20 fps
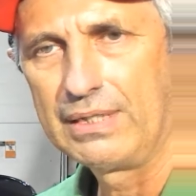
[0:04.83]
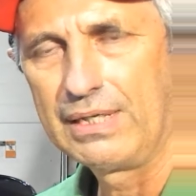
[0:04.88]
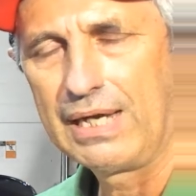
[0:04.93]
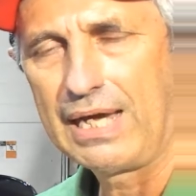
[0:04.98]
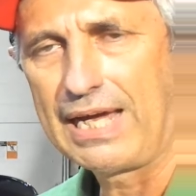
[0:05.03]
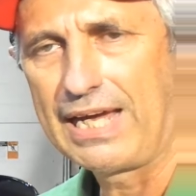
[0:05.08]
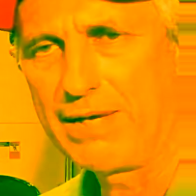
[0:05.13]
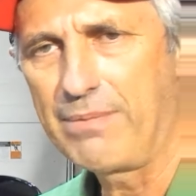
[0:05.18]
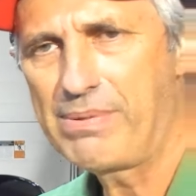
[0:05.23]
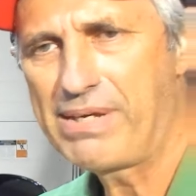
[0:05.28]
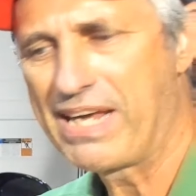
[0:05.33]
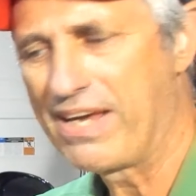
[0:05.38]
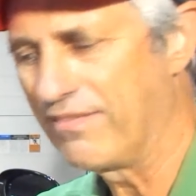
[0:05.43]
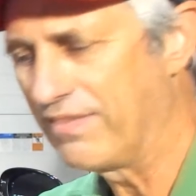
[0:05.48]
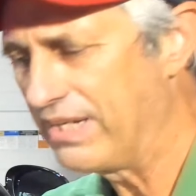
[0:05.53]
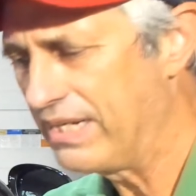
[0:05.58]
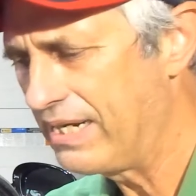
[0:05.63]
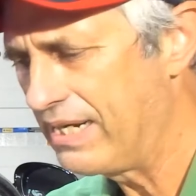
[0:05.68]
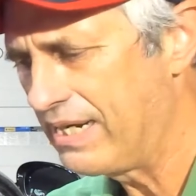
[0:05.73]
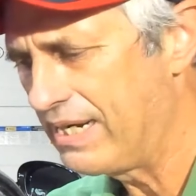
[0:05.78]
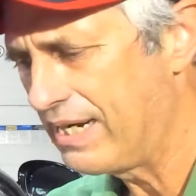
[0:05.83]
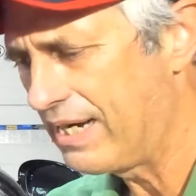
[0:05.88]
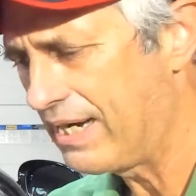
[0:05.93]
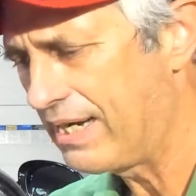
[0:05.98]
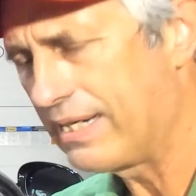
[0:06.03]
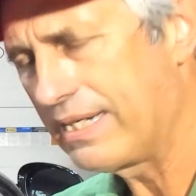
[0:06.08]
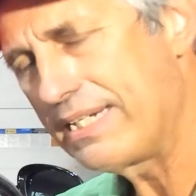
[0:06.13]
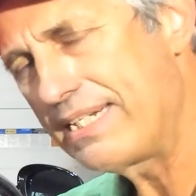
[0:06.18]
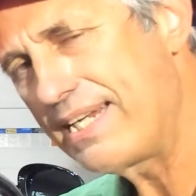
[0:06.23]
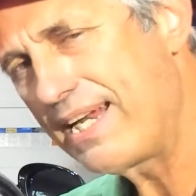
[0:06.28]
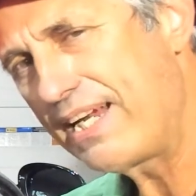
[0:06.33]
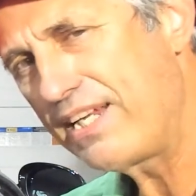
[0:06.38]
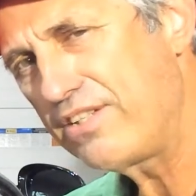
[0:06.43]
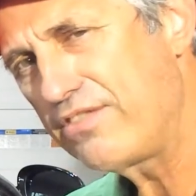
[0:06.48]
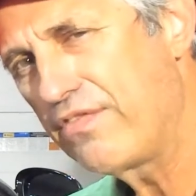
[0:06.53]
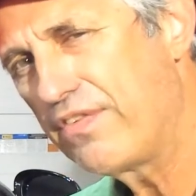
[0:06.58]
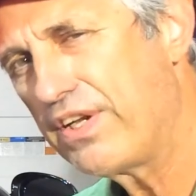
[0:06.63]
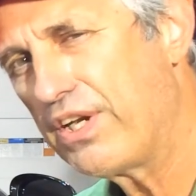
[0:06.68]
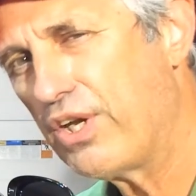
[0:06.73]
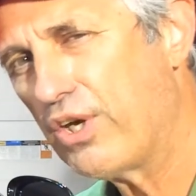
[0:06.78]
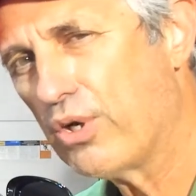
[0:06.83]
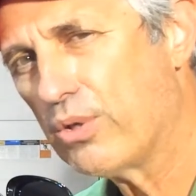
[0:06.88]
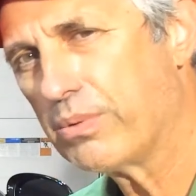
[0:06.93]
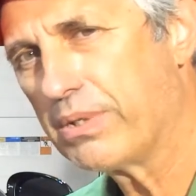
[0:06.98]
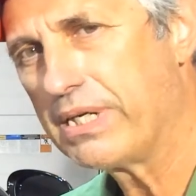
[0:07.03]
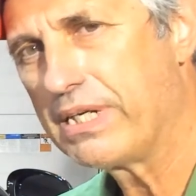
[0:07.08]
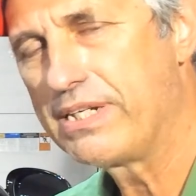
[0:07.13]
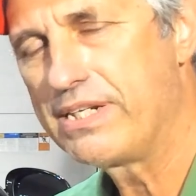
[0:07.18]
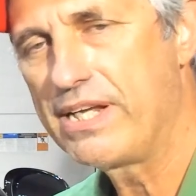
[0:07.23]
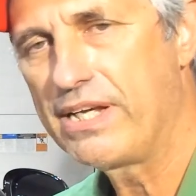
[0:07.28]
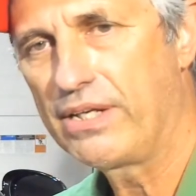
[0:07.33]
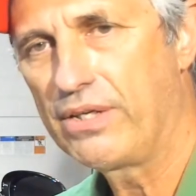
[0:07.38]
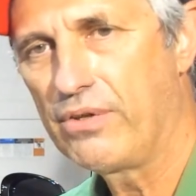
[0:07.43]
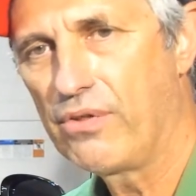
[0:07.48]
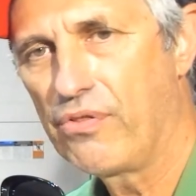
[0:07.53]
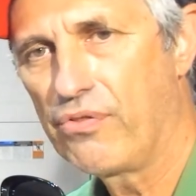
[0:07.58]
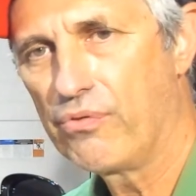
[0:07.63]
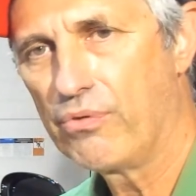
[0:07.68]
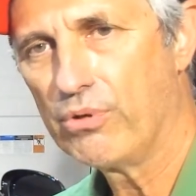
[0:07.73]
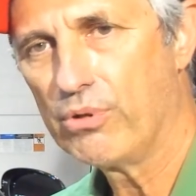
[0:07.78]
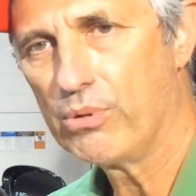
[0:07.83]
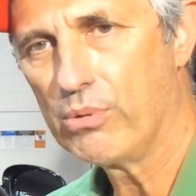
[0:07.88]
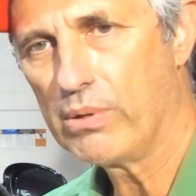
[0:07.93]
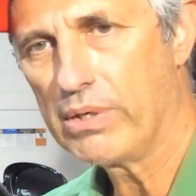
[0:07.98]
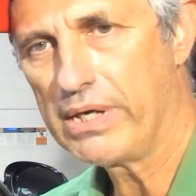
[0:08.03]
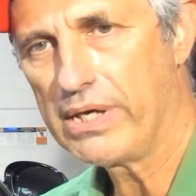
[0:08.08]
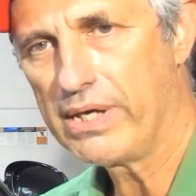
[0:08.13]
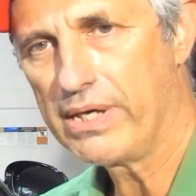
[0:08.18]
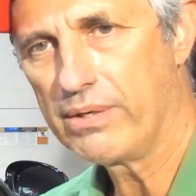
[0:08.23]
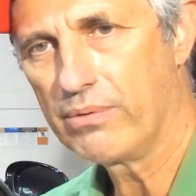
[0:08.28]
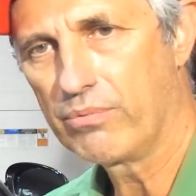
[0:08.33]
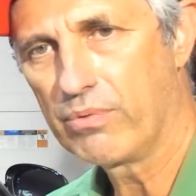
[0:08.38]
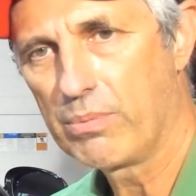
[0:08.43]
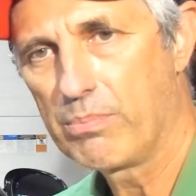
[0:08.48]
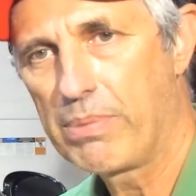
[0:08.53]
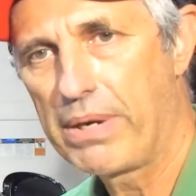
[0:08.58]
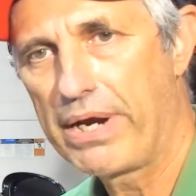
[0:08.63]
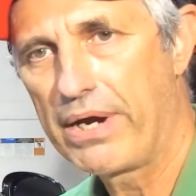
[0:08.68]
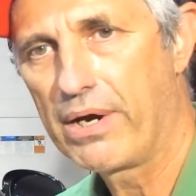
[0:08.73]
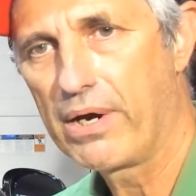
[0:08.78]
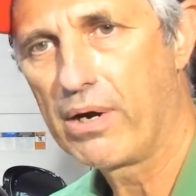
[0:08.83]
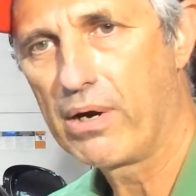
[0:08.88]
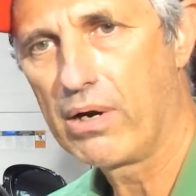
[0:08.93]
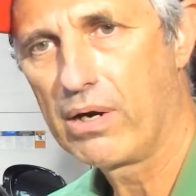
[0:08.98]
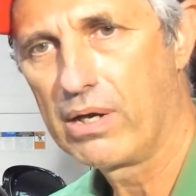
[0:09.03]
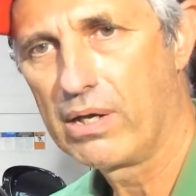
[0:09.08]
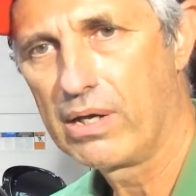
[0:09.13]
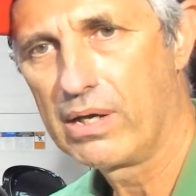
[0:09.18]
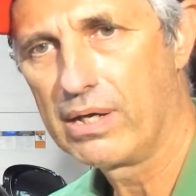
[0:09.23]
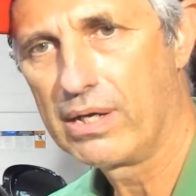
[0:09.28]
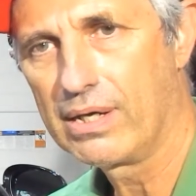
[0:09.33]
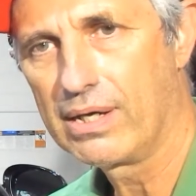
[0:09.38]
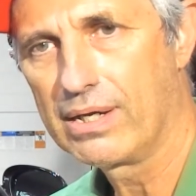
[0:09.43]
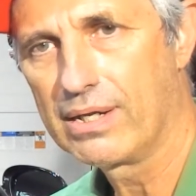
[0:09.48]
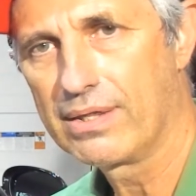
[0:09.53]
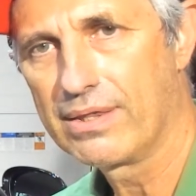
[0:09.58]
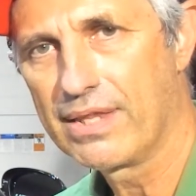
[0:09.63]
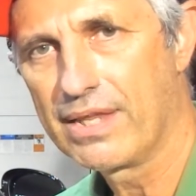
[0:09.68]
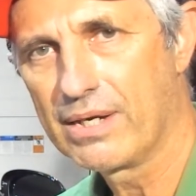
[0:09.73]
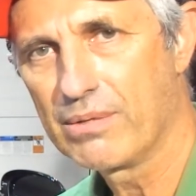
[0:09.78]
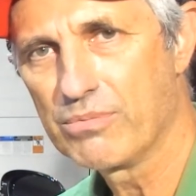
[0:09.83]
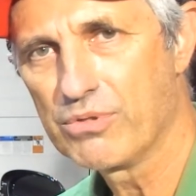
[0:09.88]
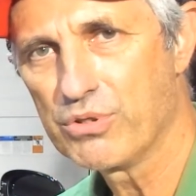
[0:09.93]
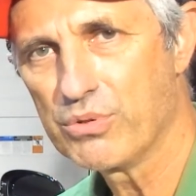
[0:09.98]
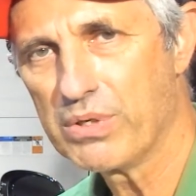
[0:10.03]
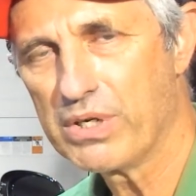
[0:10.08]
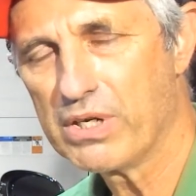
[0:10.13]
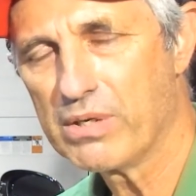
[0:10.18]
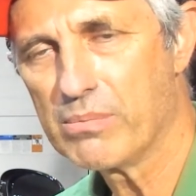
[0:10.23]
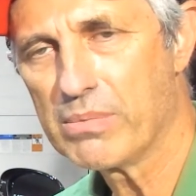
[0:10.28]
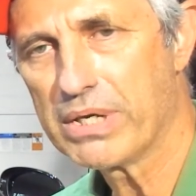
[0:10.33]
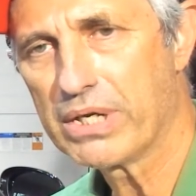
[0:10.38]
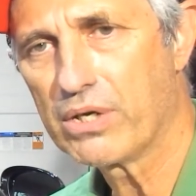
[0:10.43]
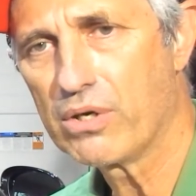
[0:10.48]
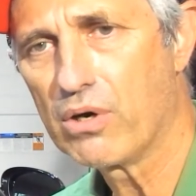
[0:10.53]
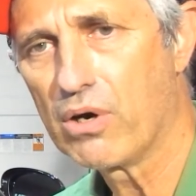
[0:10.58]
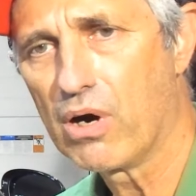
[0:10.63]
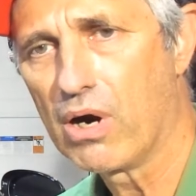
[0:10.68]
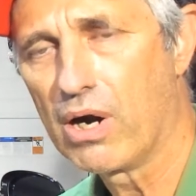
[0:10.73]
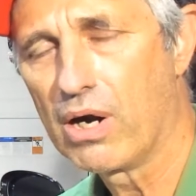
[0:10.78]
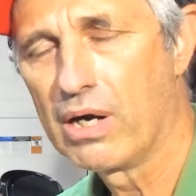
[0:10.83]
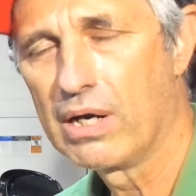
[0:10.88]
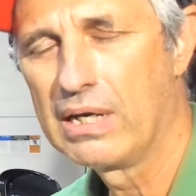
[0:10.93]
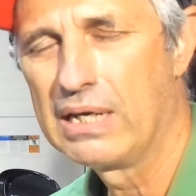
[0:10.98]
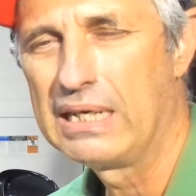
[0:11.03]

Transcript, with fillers: Hi, I'm Kevin. Uh, in today's video, I'm going to take you through a repair uh, that I'm doing on my car.